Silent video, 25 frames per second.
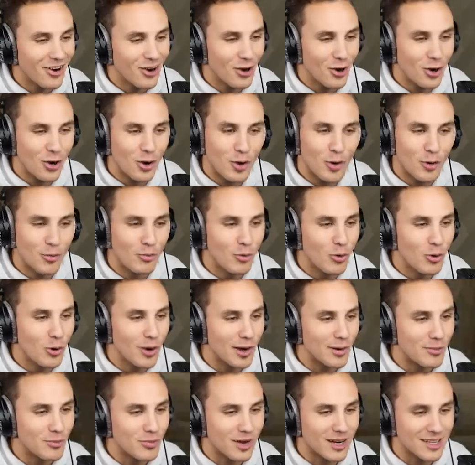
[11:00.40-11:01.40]
Oh
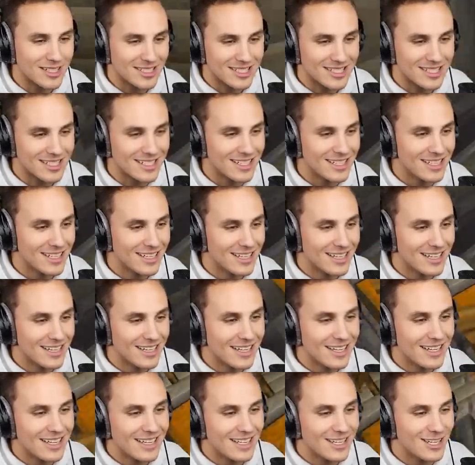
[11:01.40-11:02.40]
boy, Preston.
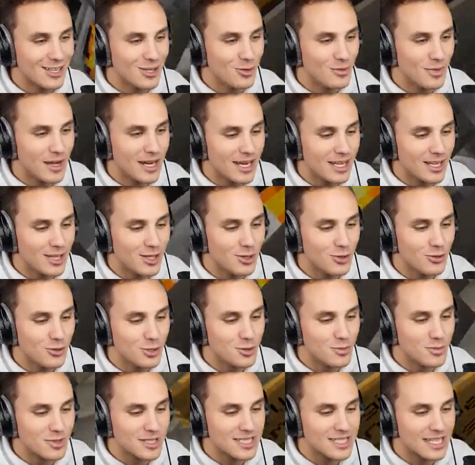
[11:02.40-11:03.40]
You made a
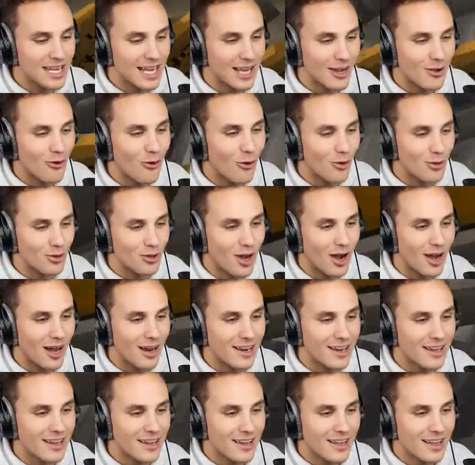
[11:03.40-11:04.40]
huge mistake. Hold
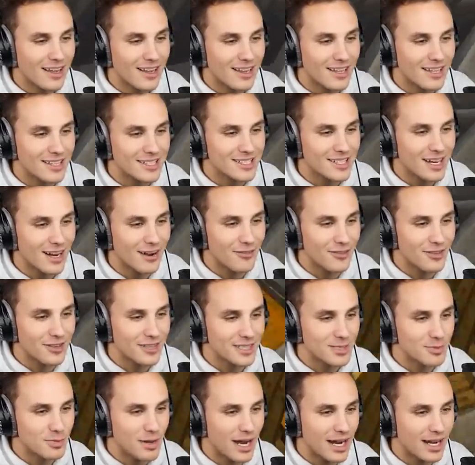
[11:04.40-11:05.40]
on. Let's cover
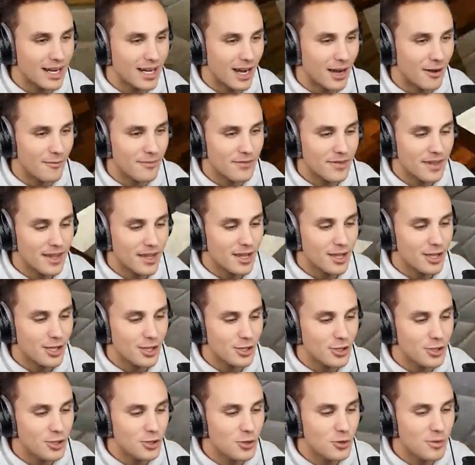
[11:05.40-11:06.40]
this back up.
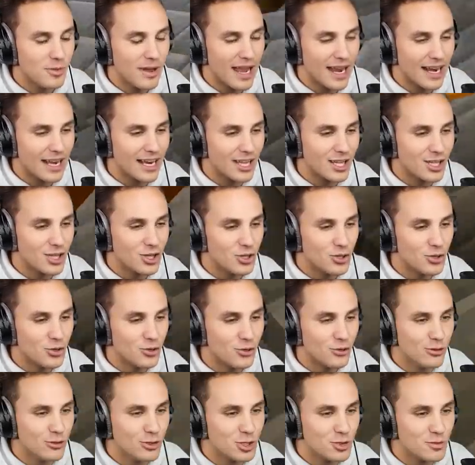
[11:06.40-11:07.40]
You made a
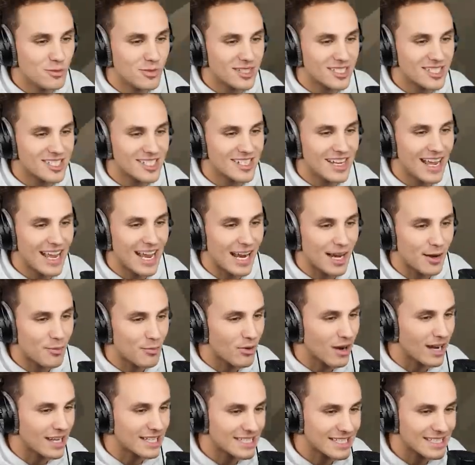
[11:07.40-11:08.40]
huge mistake,
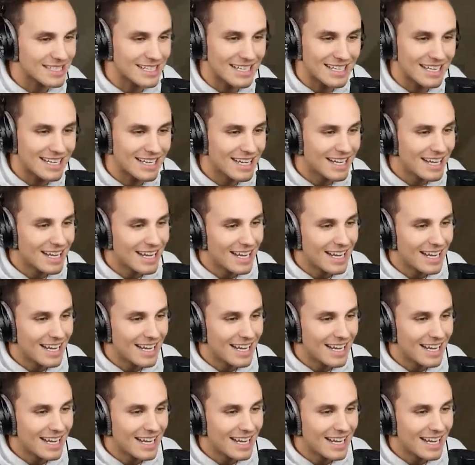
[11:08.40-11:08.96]
Preston.